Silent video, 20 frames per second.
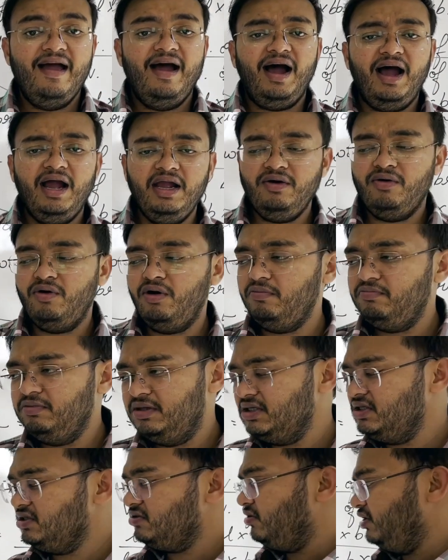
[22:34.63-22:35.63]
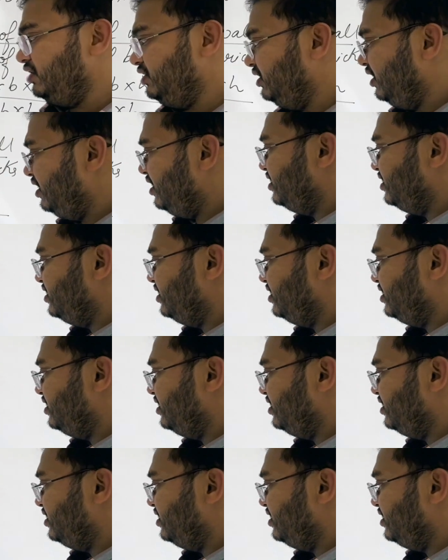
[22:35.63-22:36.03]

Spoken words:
I hope this question